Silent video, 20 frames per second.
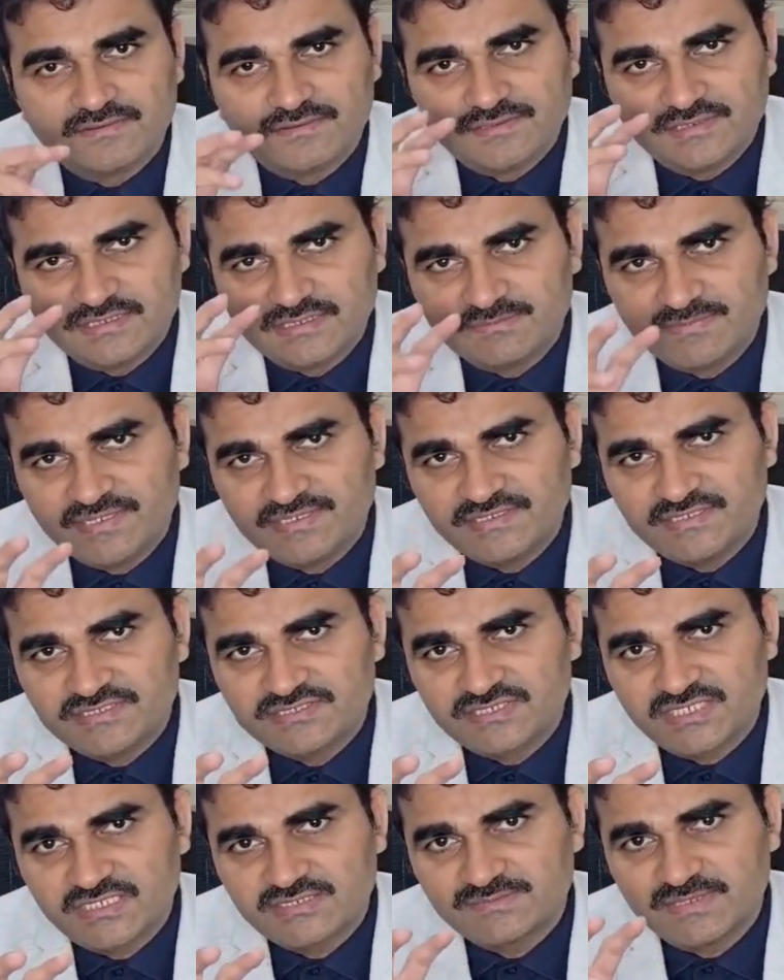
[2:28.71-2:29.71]
It may
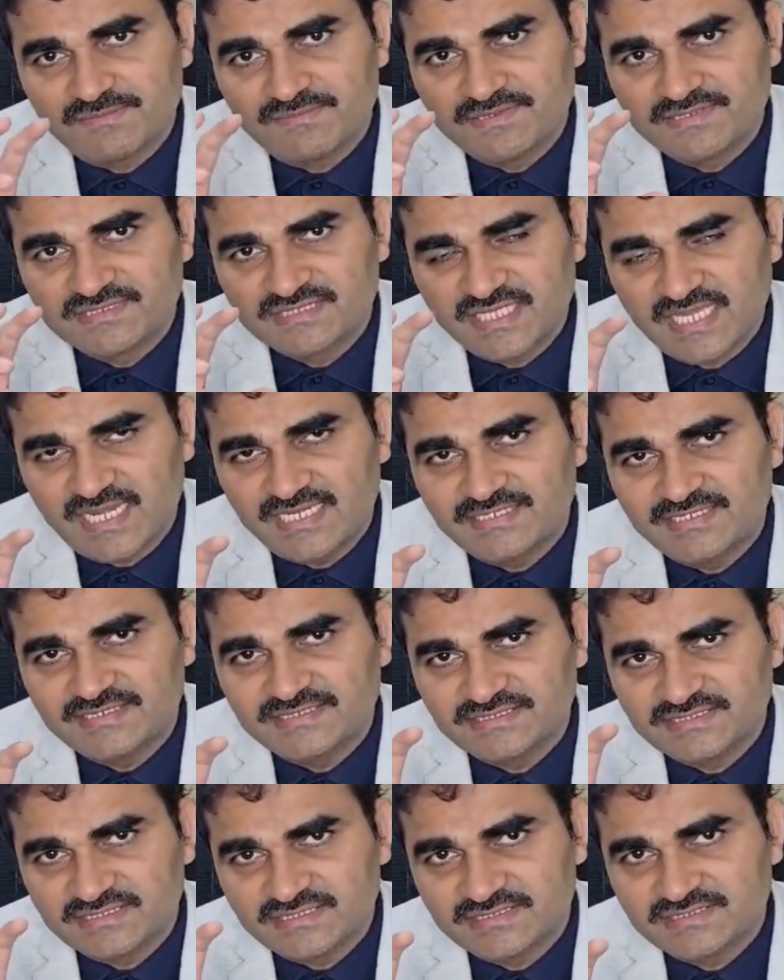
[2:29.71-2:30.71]
discharge may be
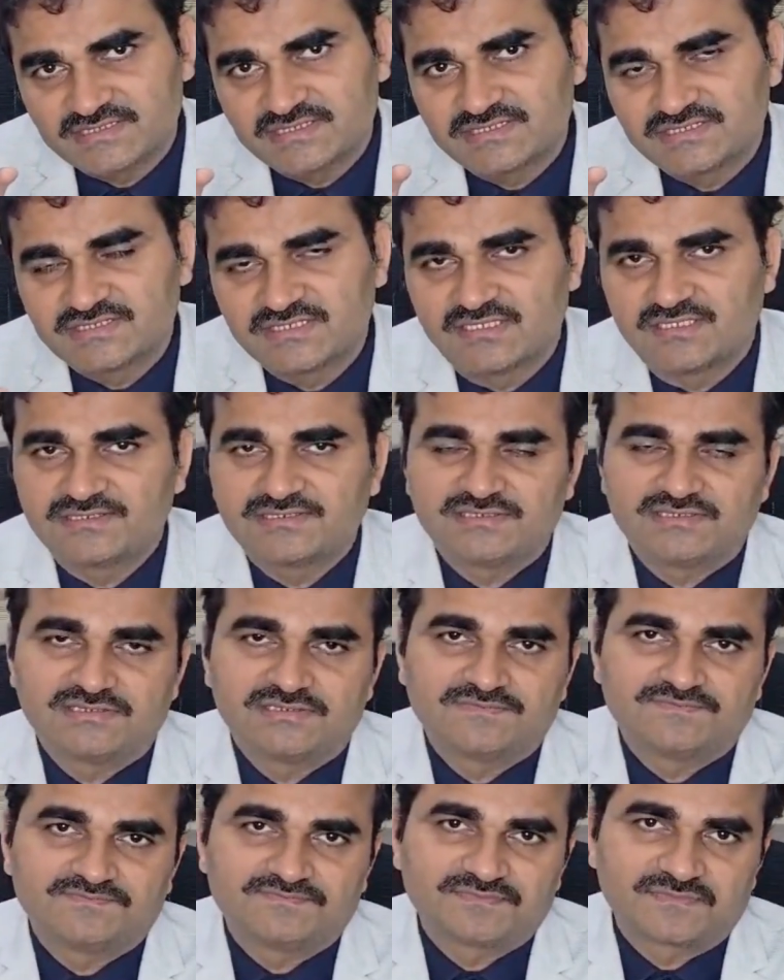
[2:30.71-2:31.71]
scanty serous
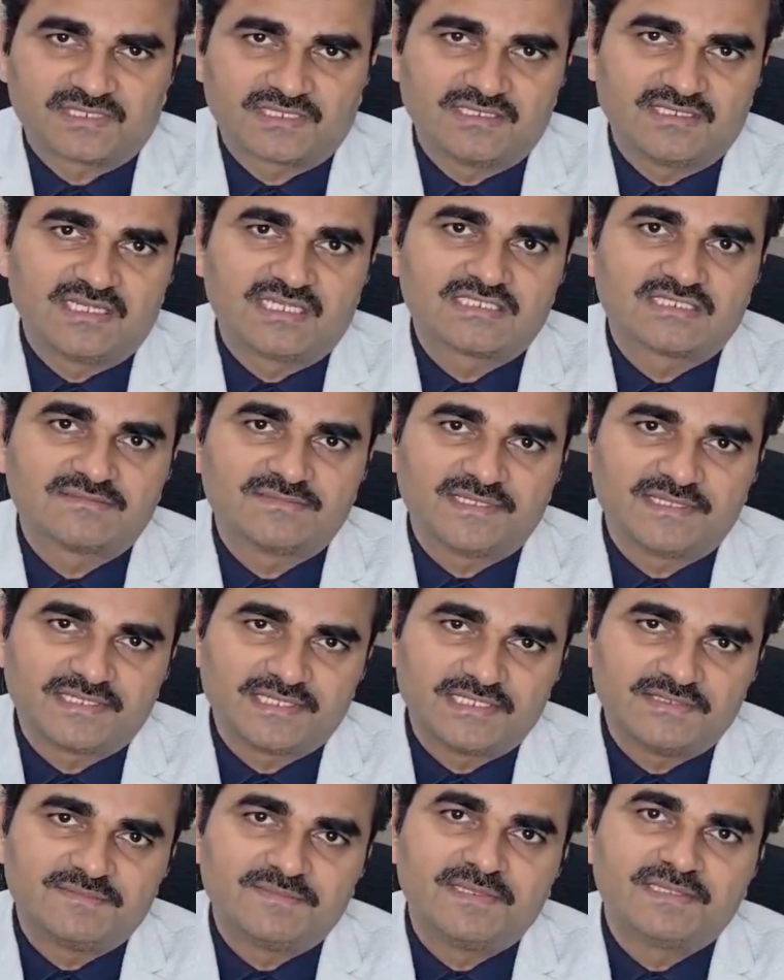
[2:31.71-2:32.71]
discharge. Later
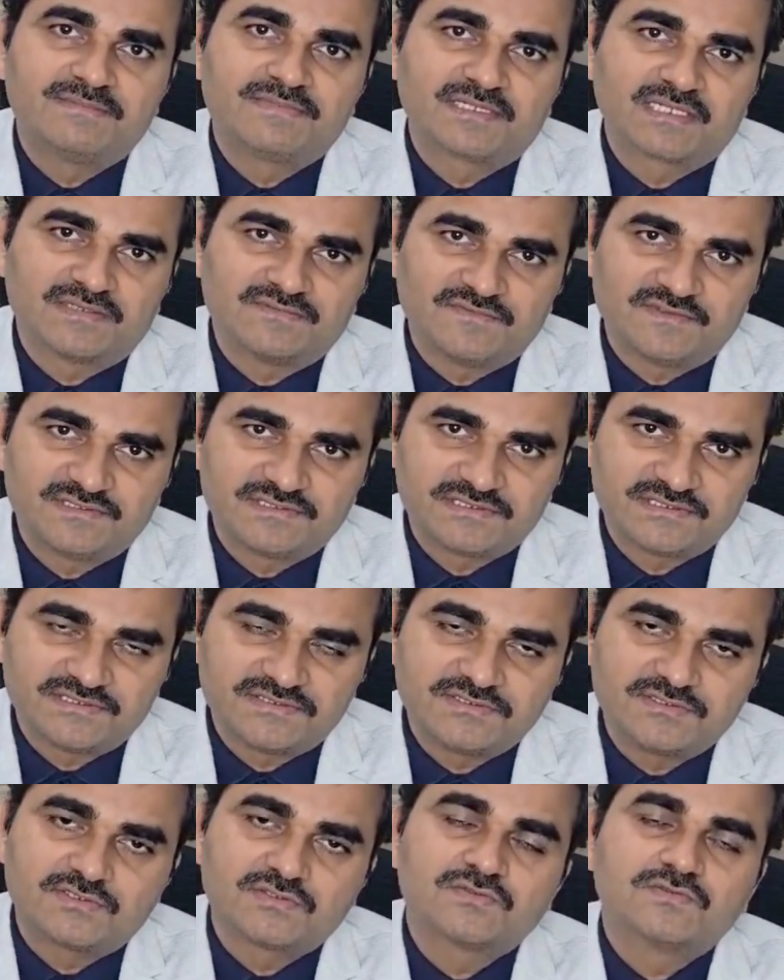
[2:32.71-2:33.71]
it may be converted
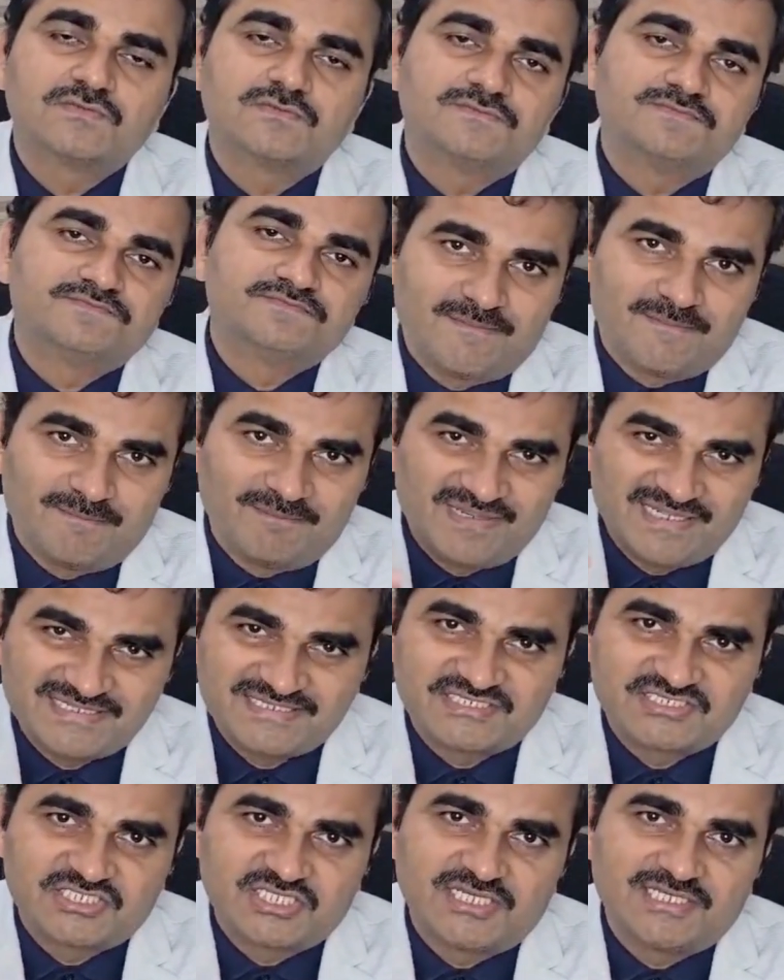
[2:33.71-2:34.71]
into
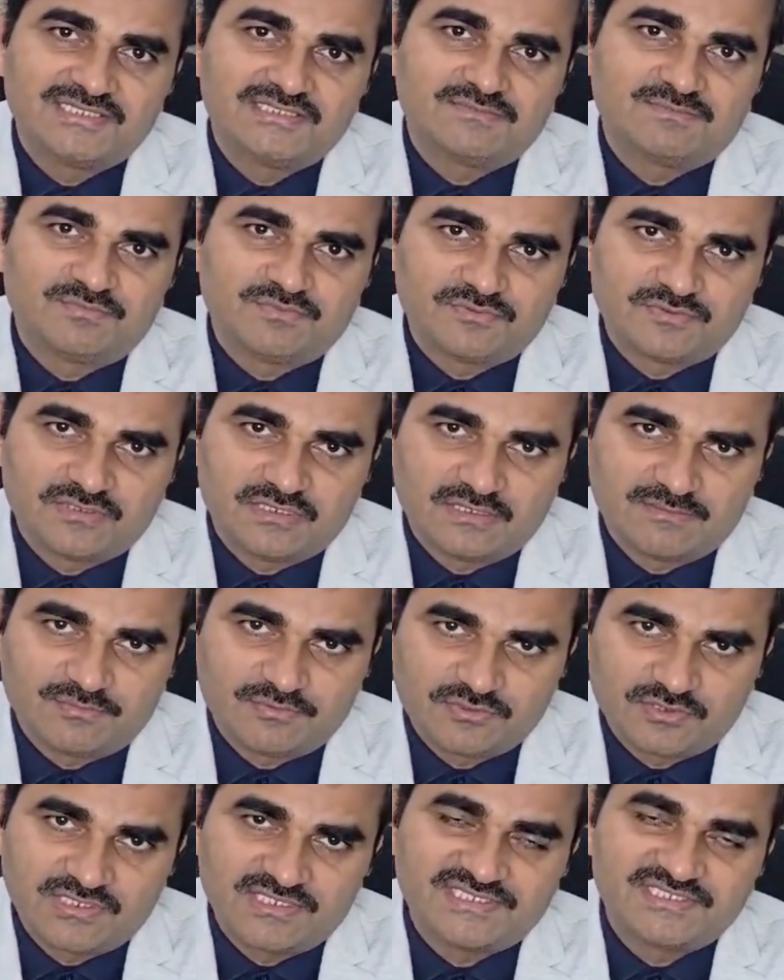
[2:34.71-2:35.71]
blood-stained
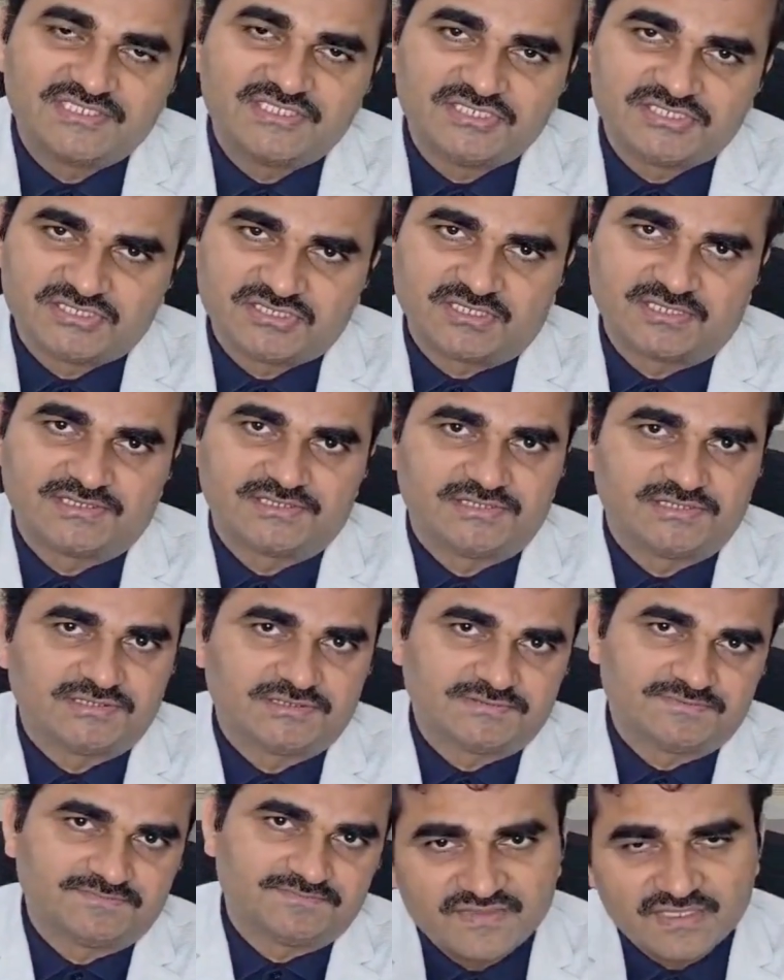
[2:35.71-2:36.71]
purulent
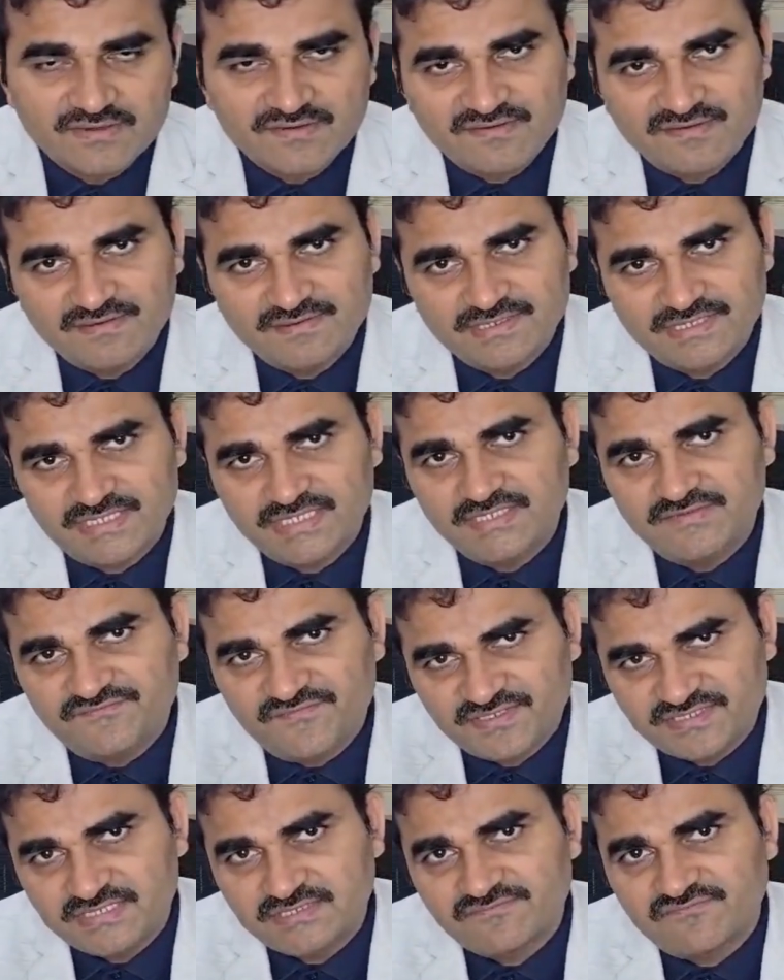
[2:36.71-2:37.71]
discharge. If the
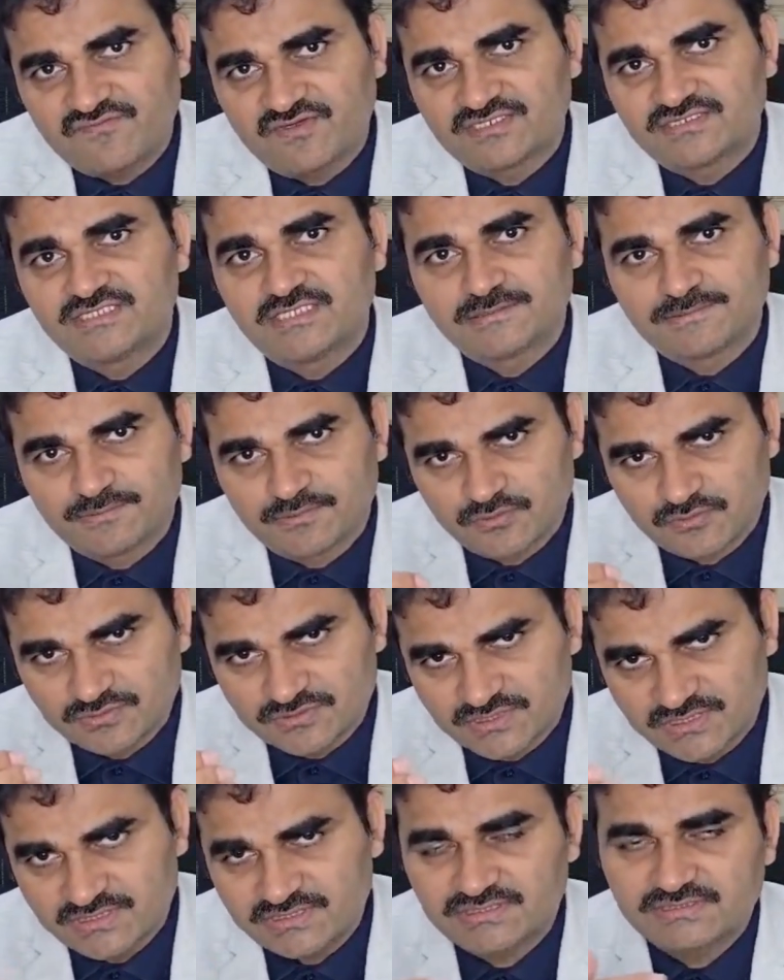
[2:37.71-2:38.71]
infection further
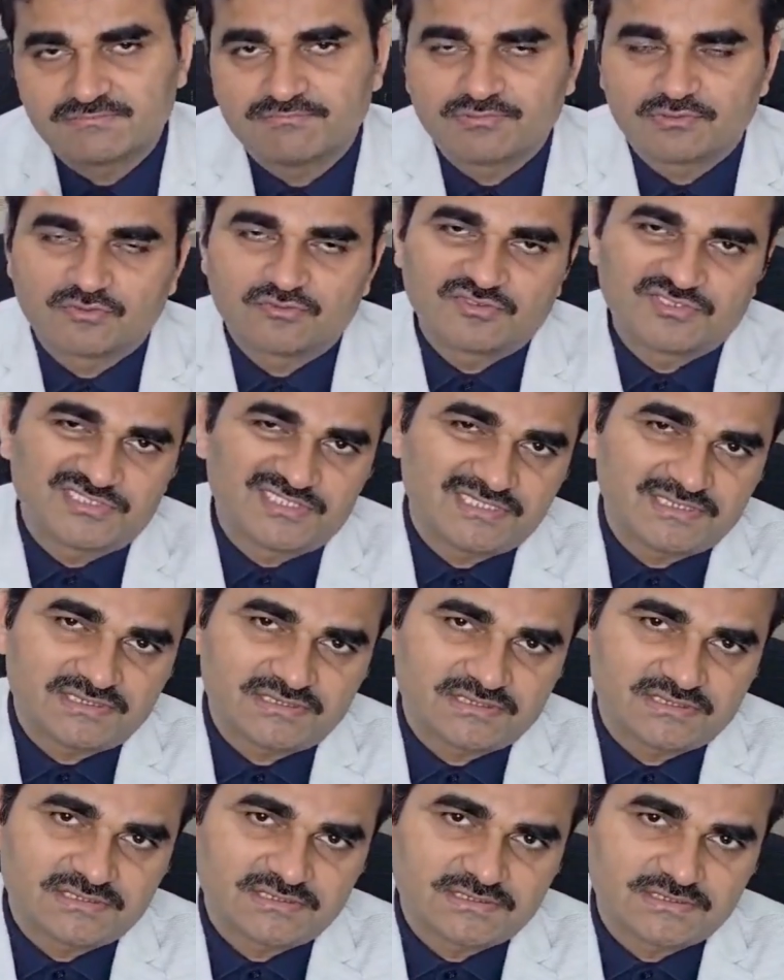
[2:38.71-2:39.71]

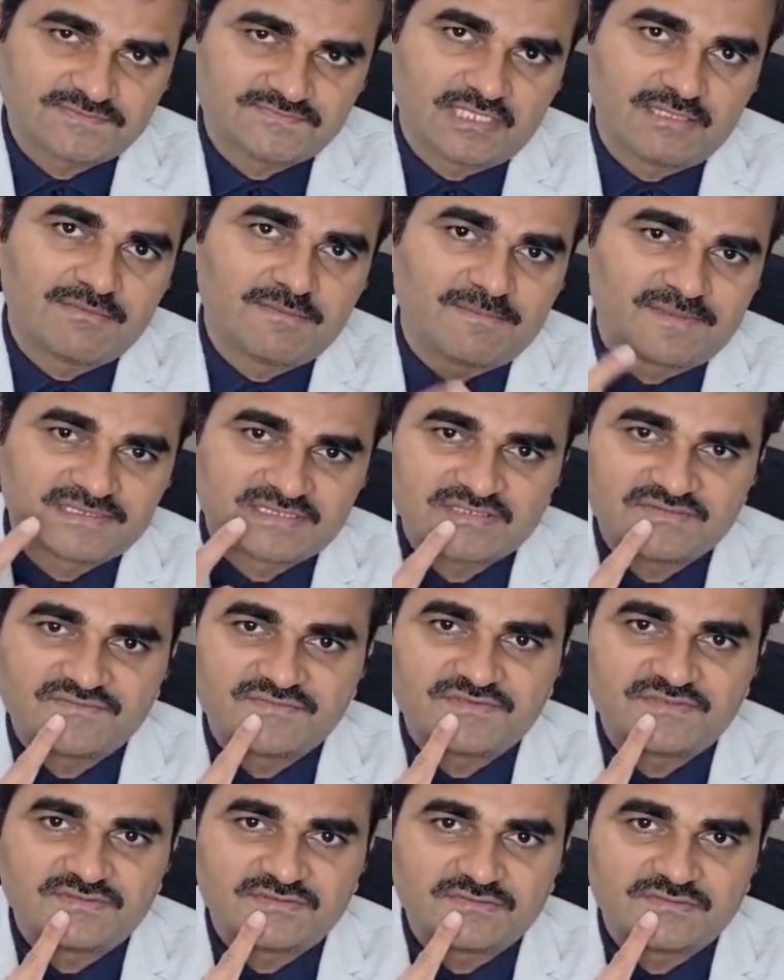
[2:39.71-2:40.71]
progresses, they may present
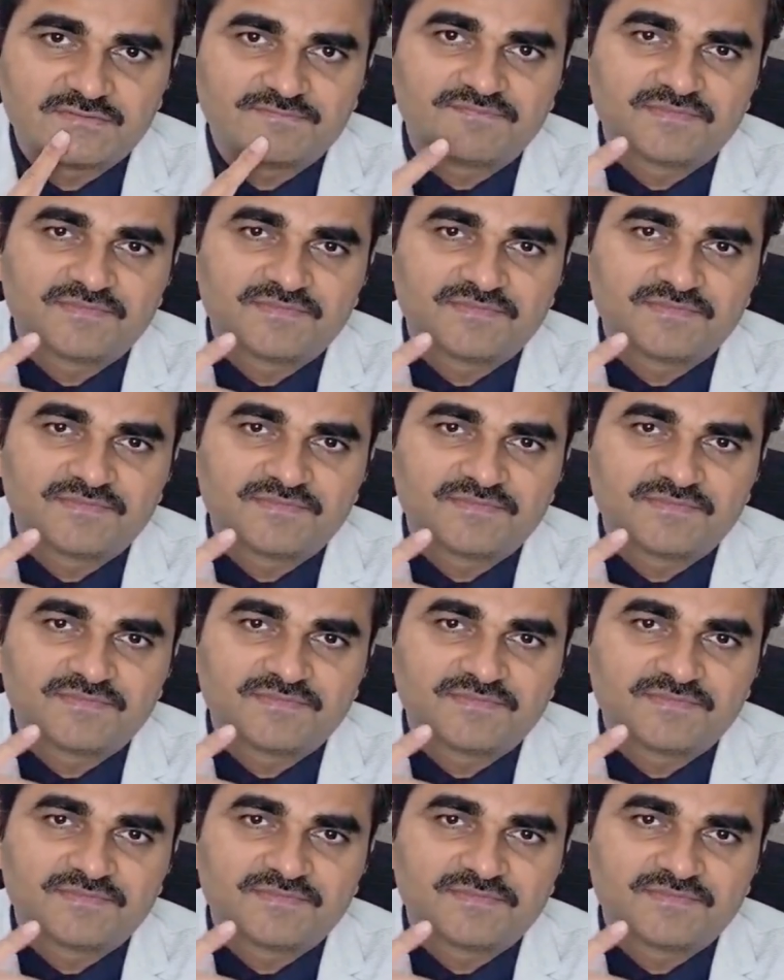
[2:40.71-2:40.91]
with